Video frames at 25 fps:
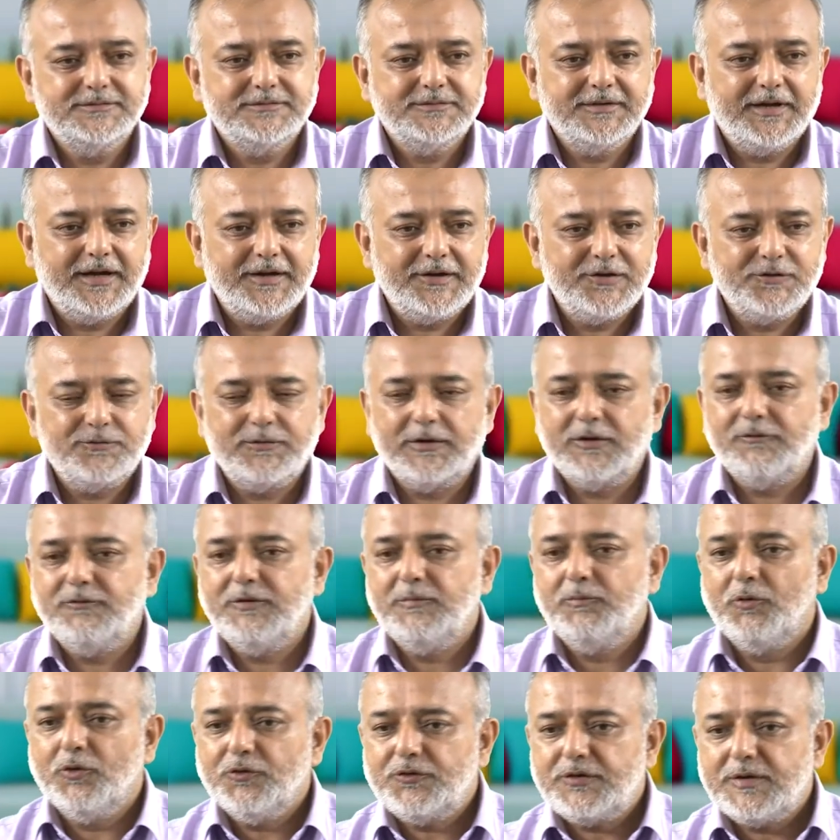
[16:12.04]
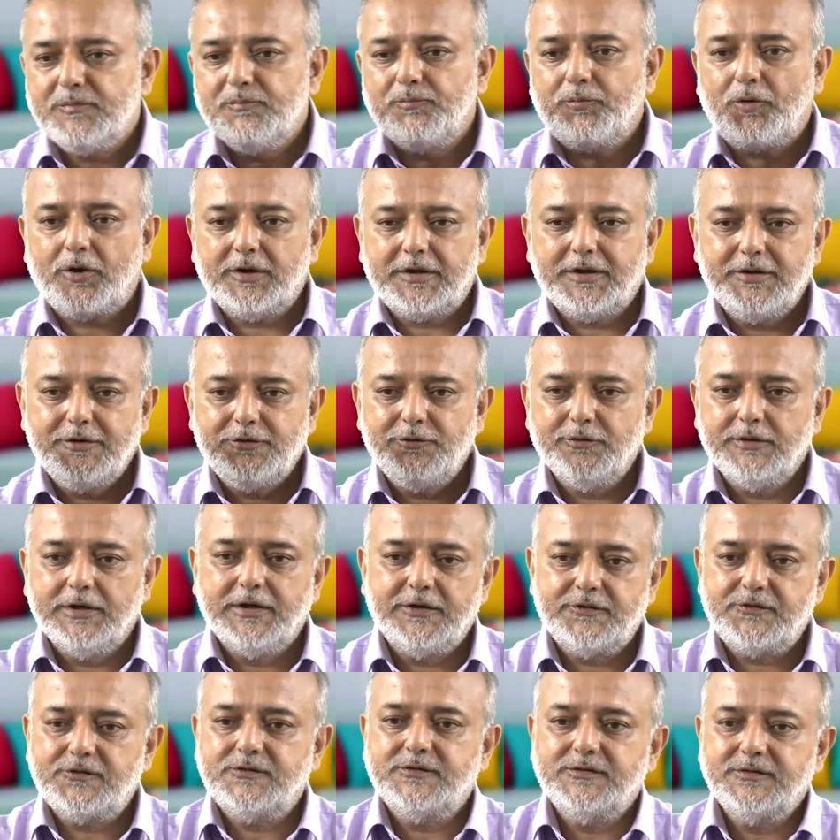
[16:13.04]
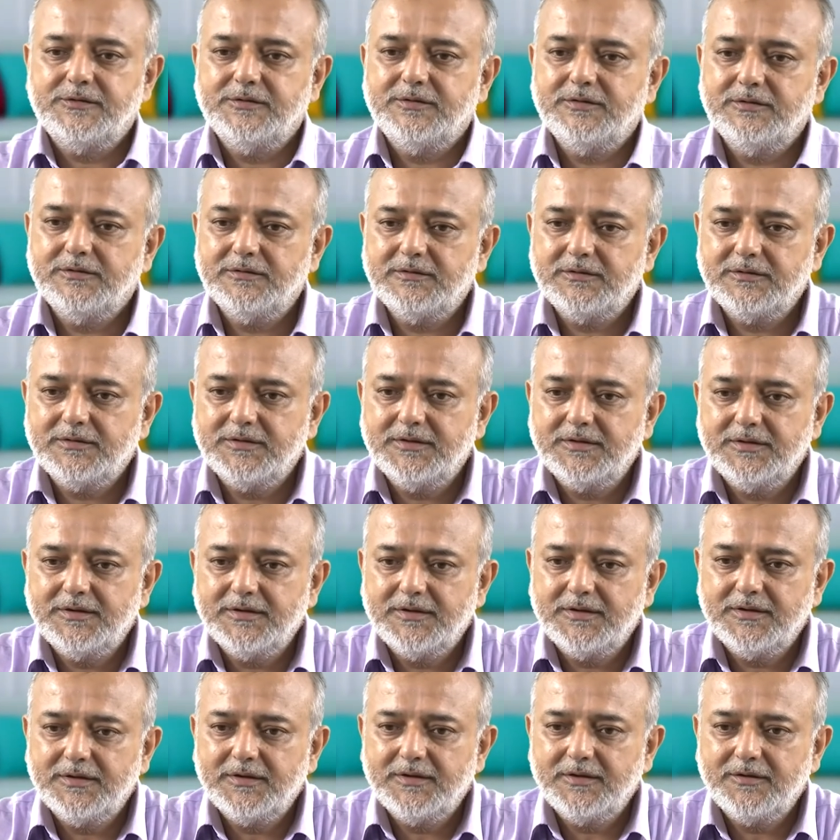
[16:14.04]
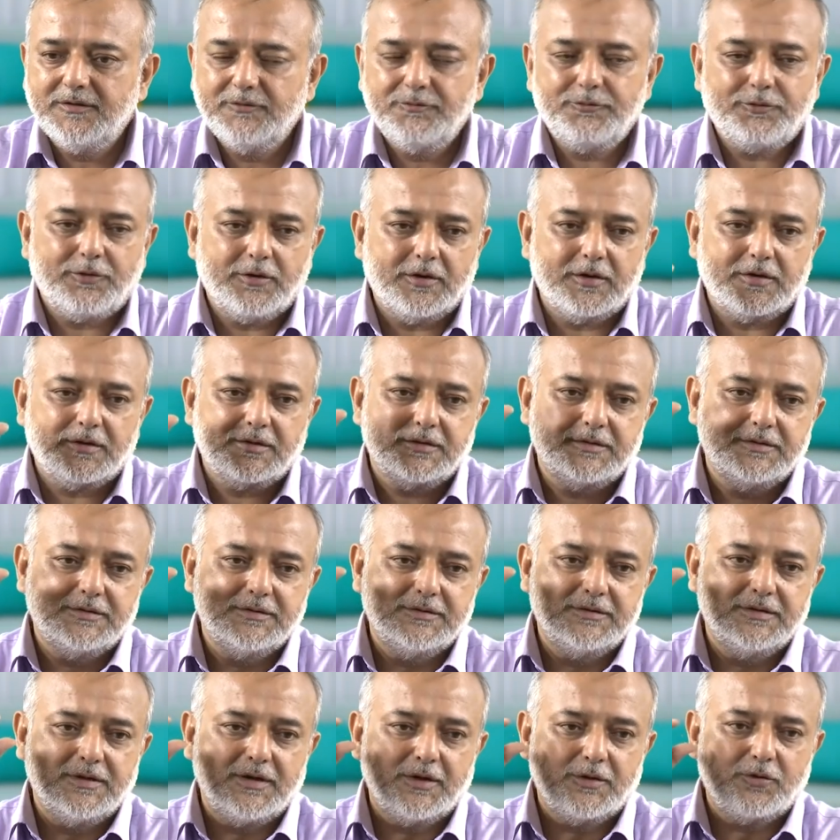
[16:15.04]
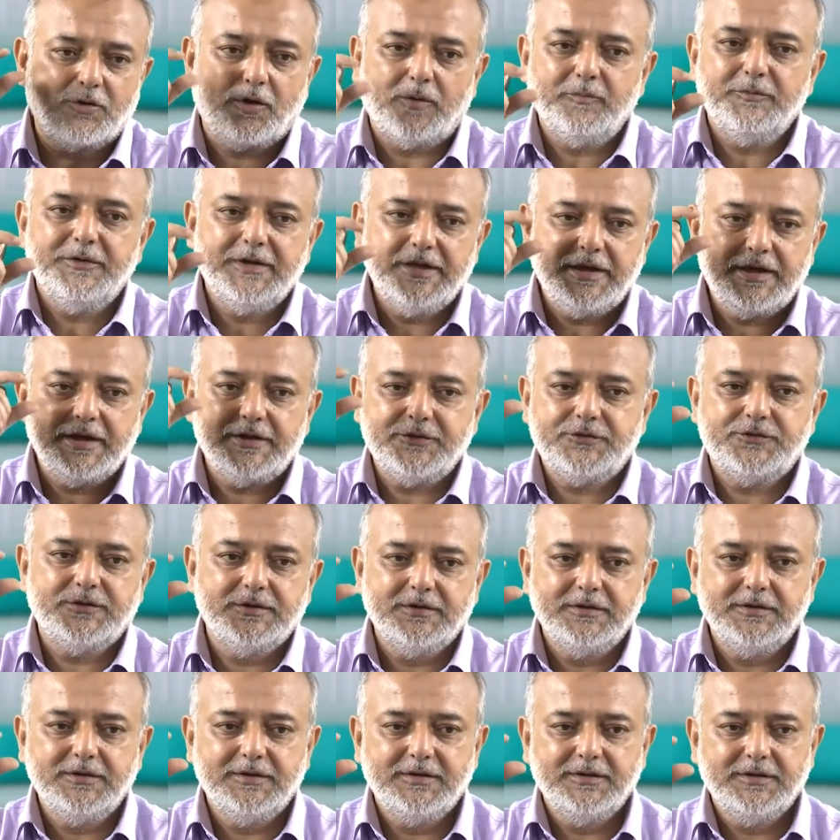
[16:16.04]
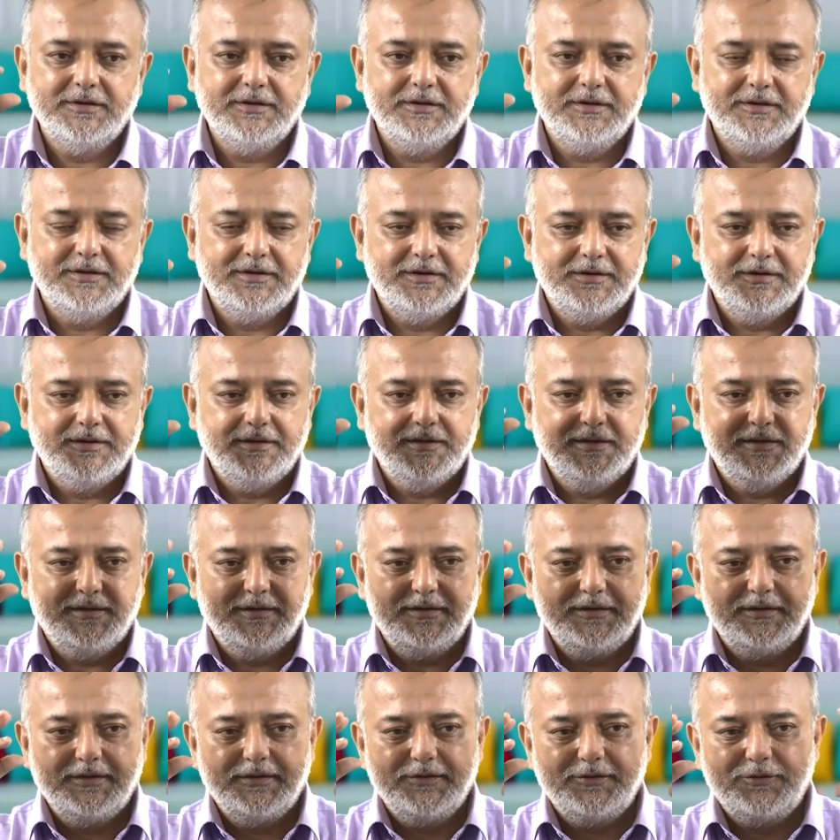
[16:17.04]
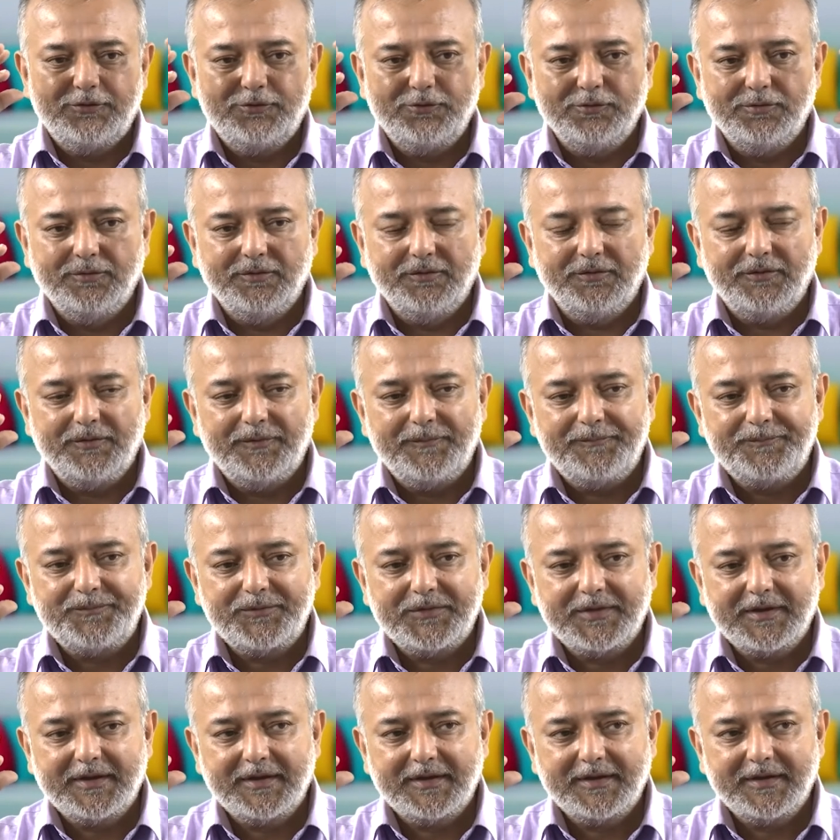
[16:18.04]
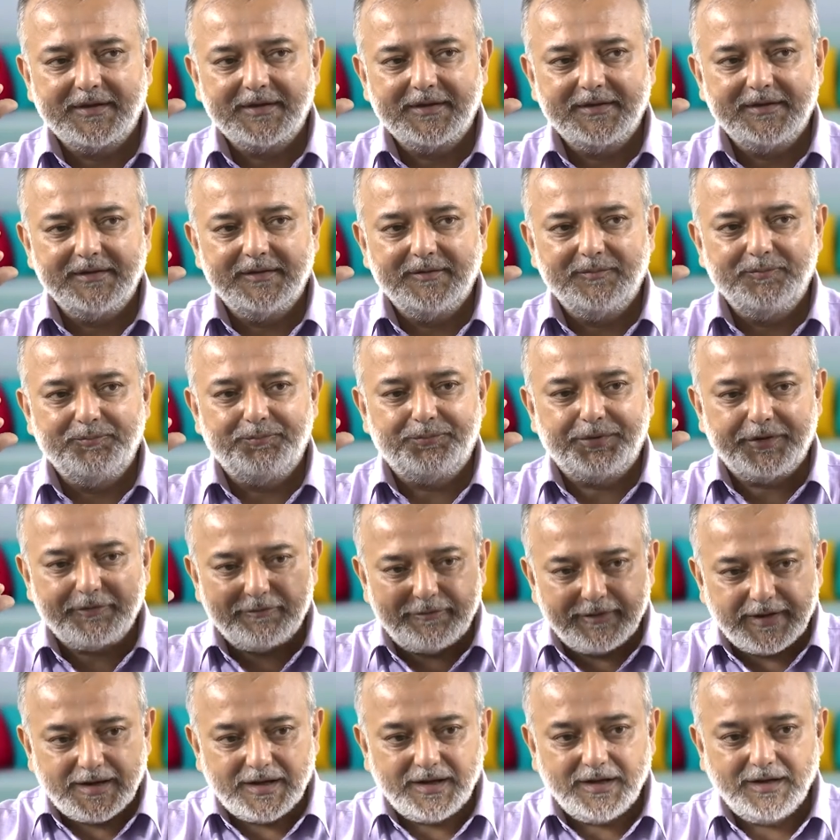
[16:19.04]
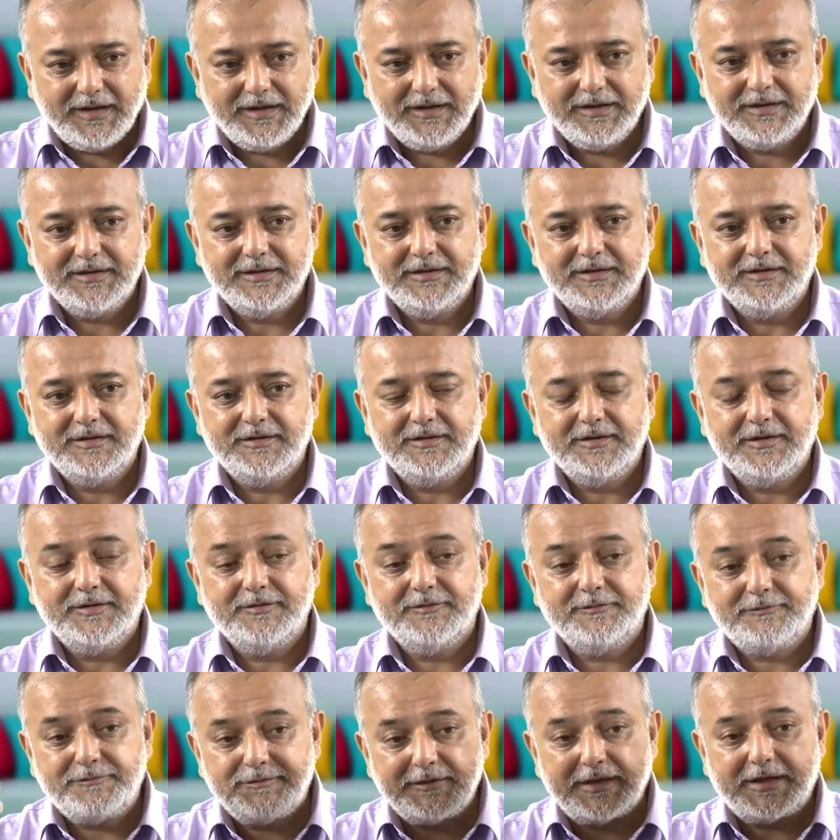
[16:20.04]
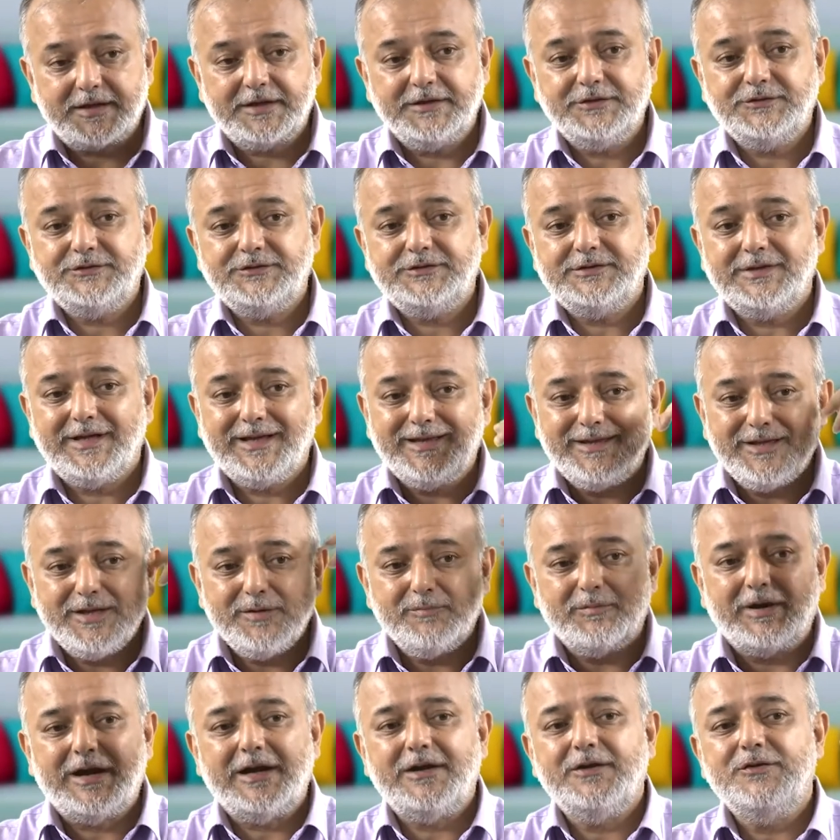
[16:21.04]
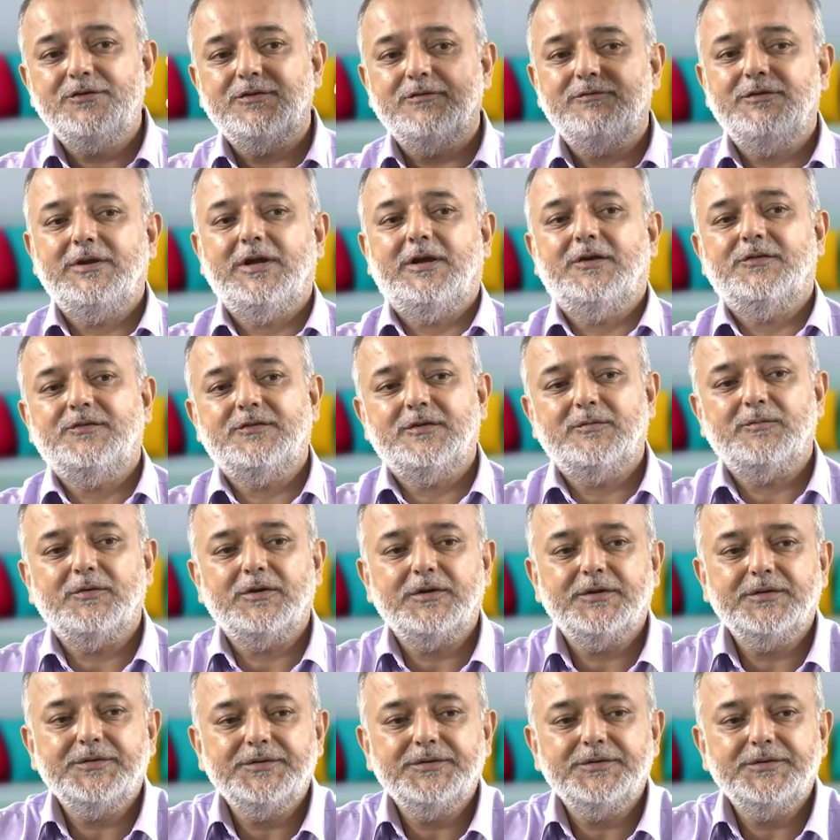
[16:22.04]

It is one of the most important units for a communication to prevail, flourish in the minds of the customer.